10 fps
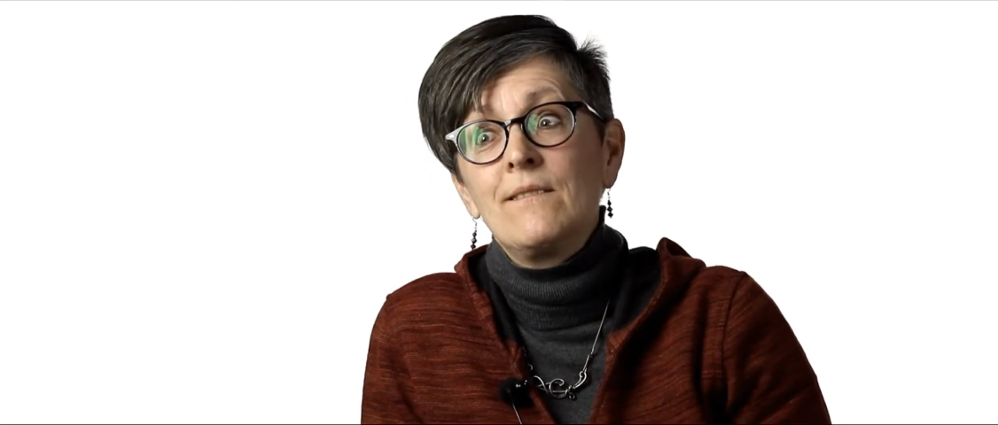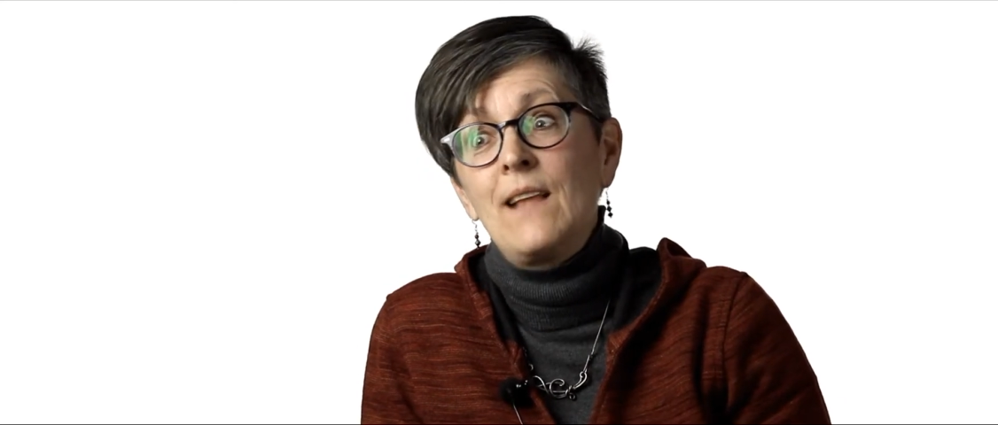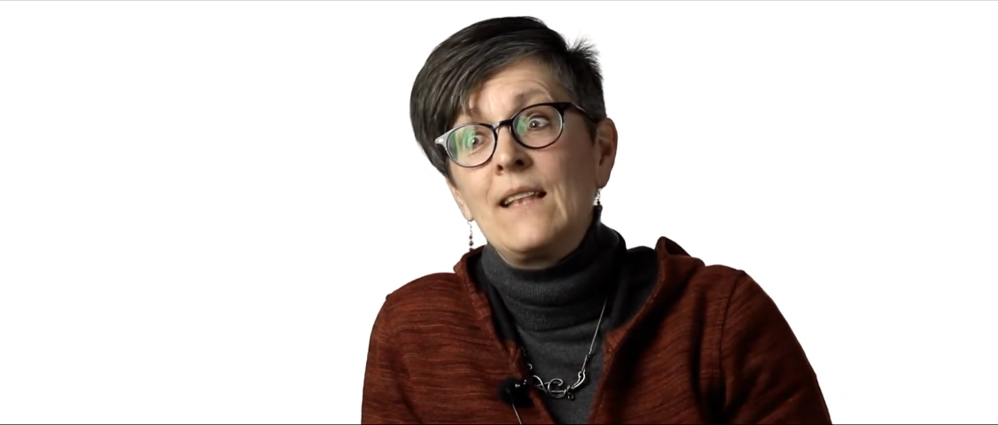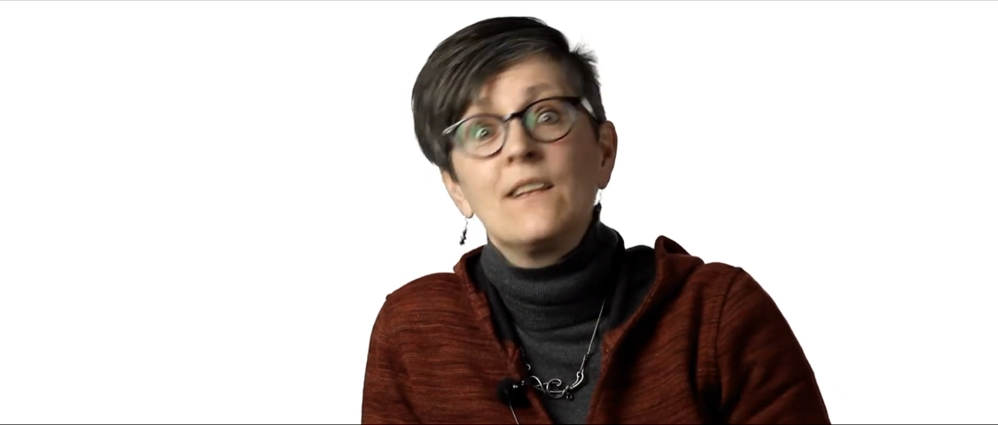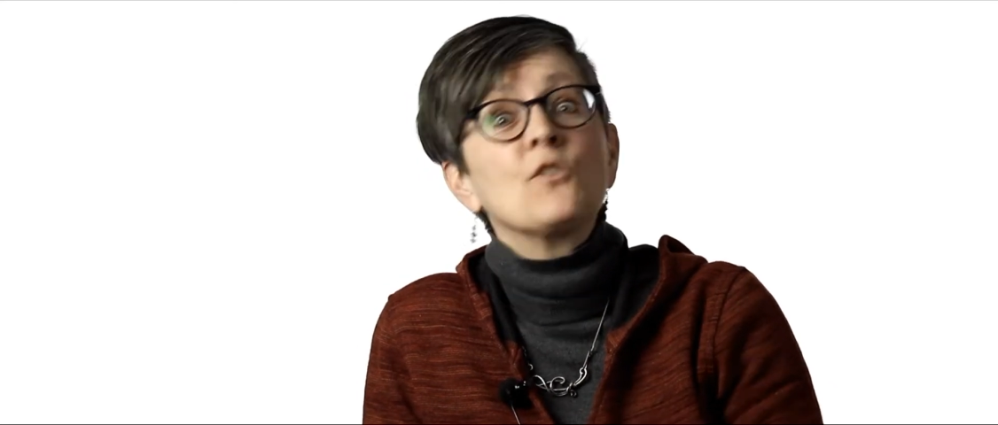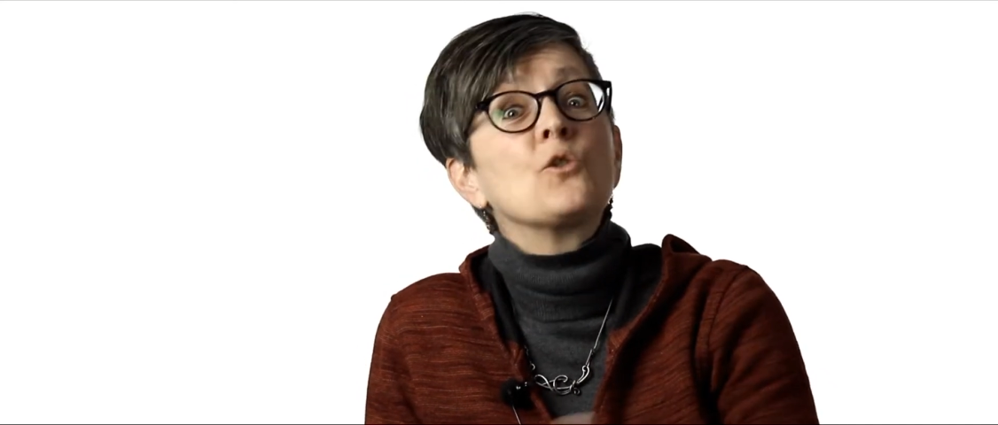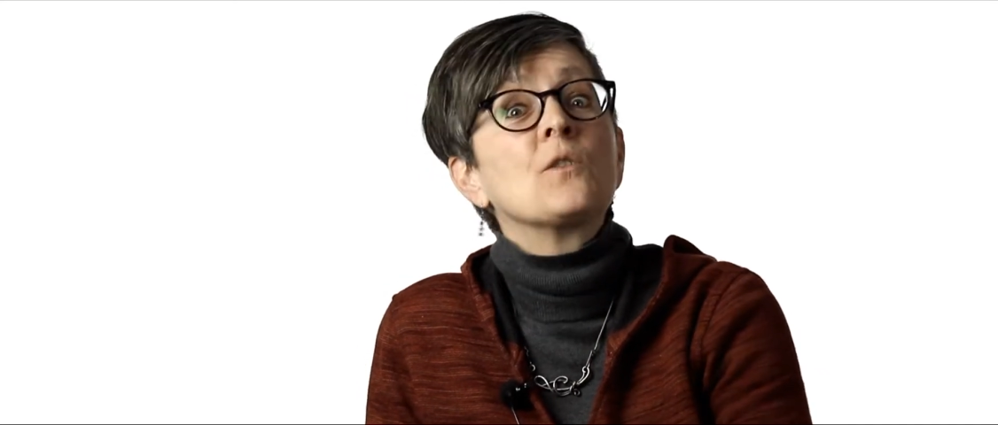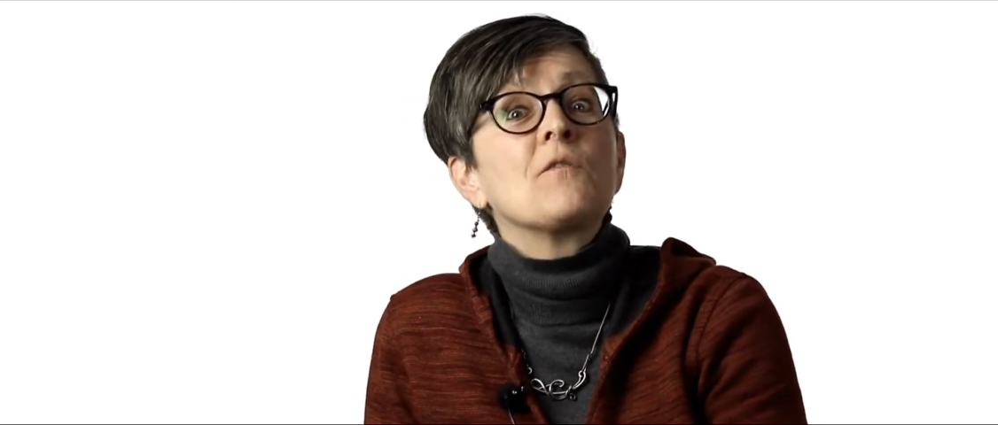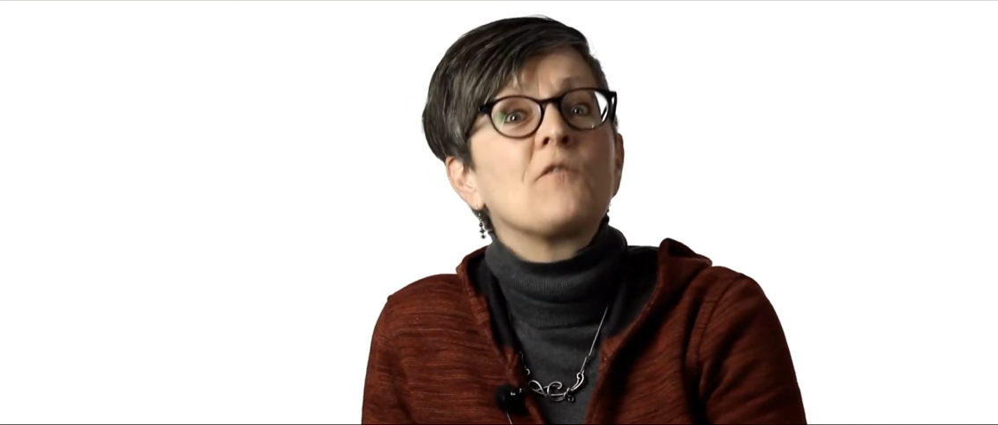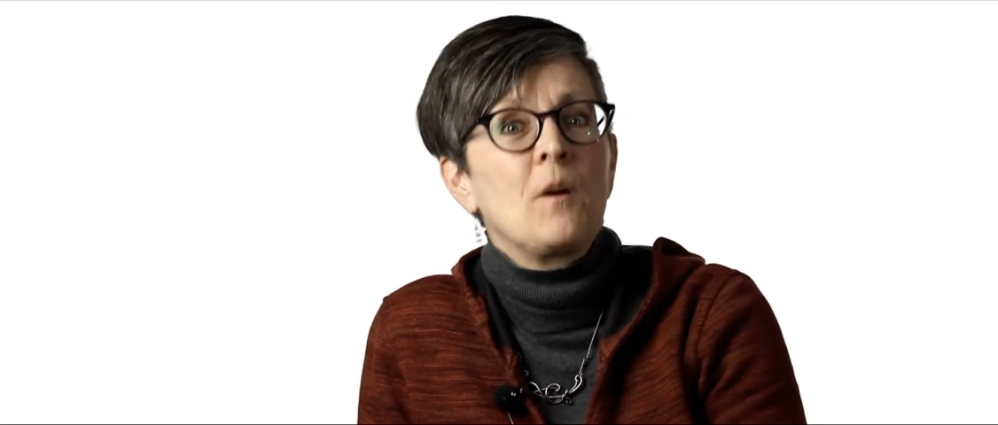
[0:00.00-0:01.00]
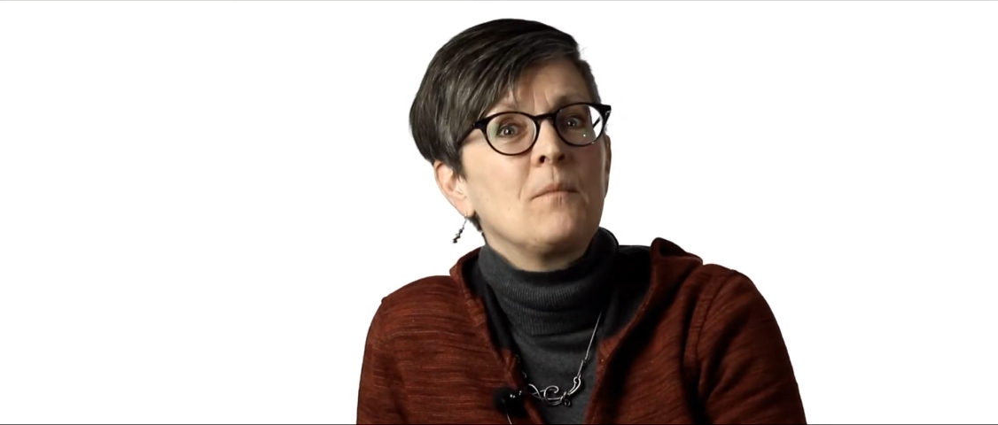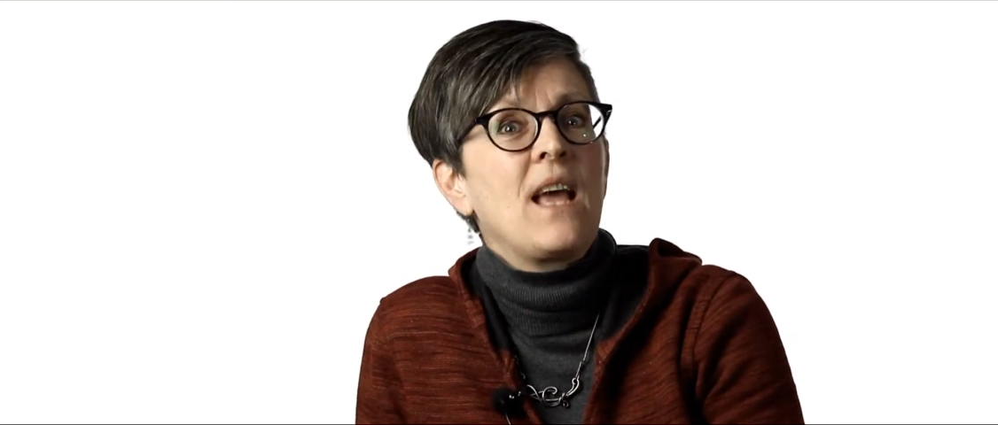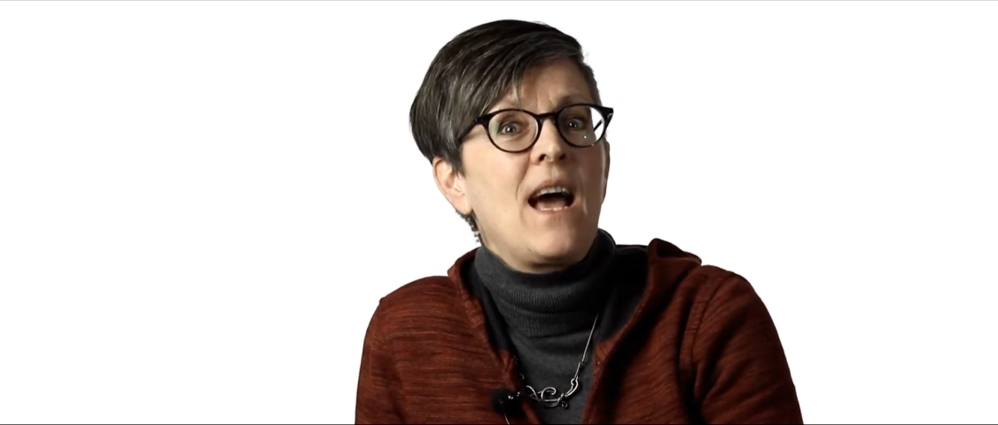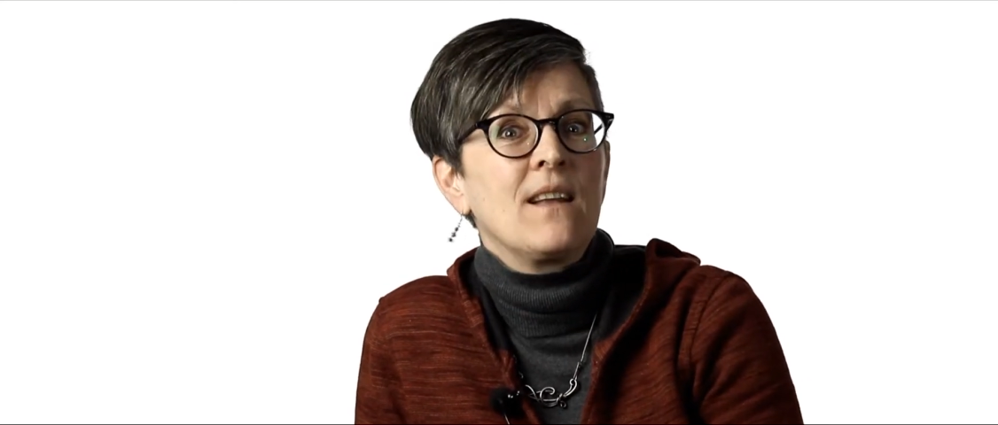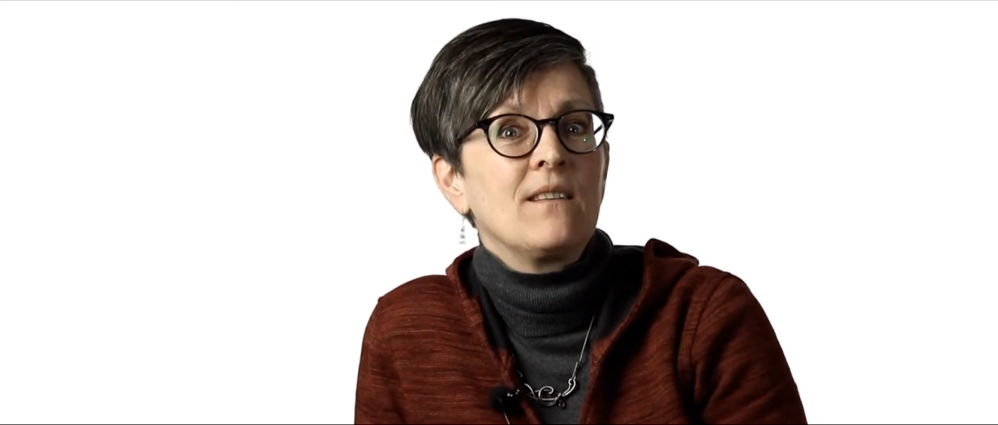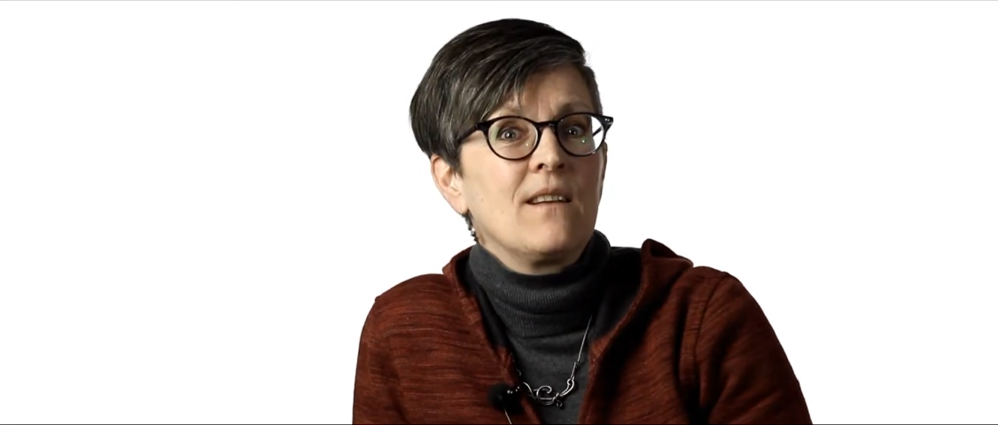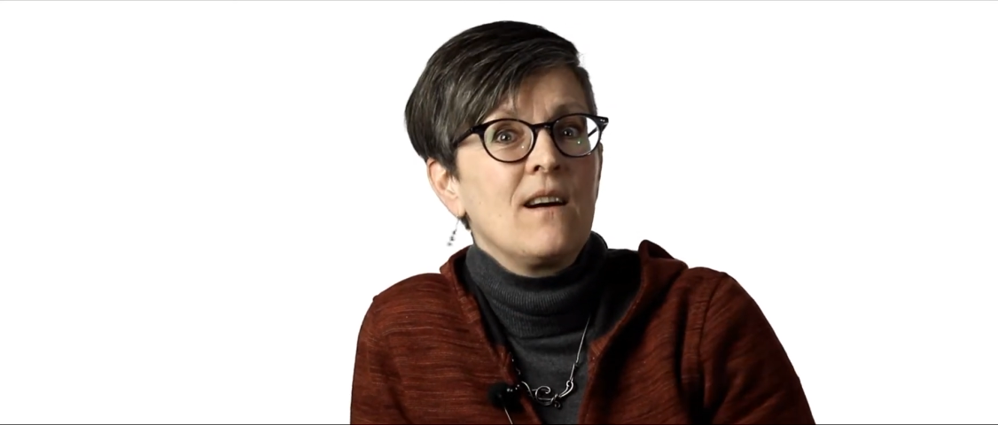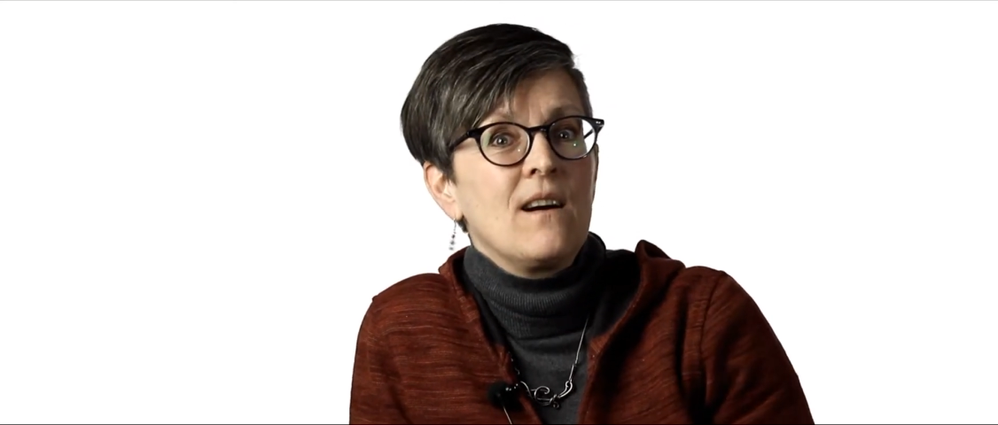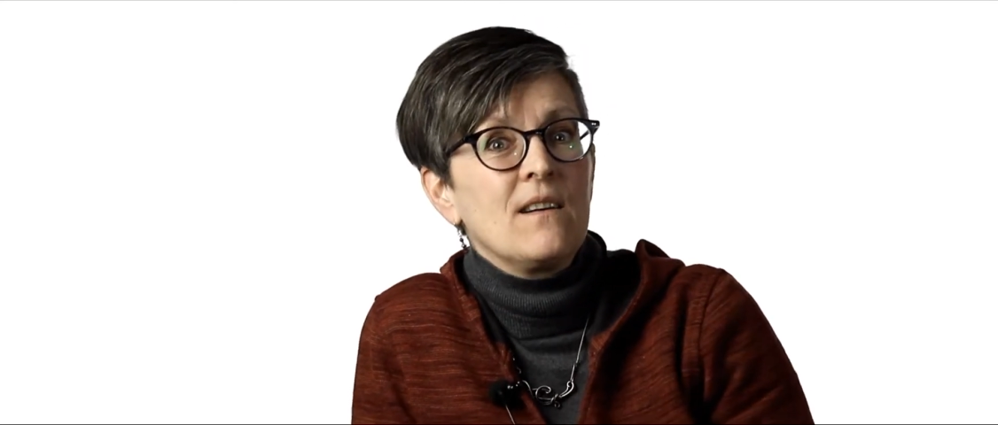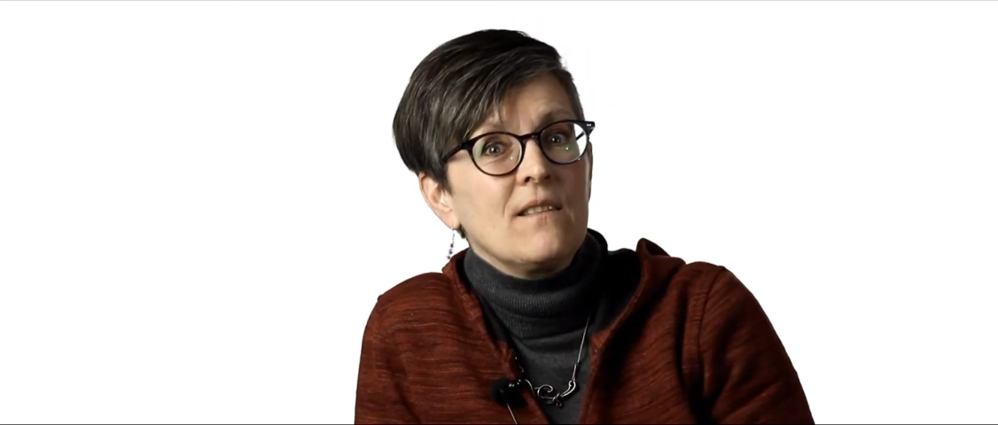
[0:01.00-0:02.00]
and then learn from that
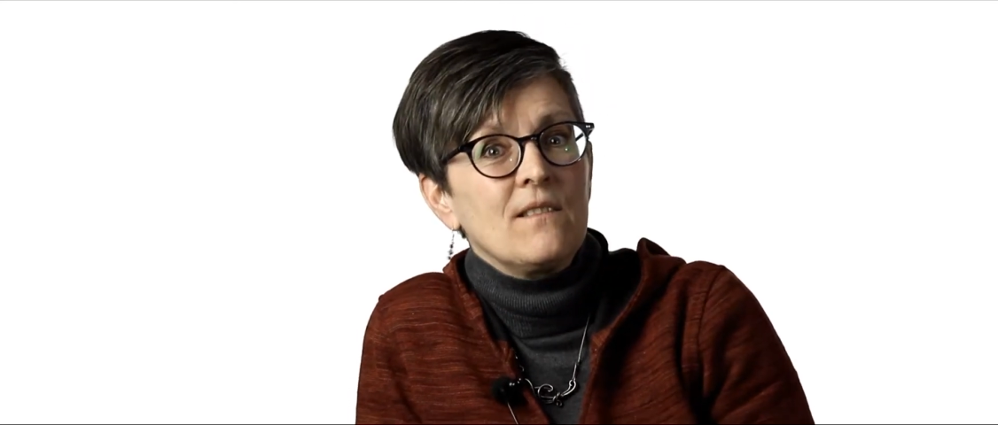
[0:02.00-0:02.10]
uh,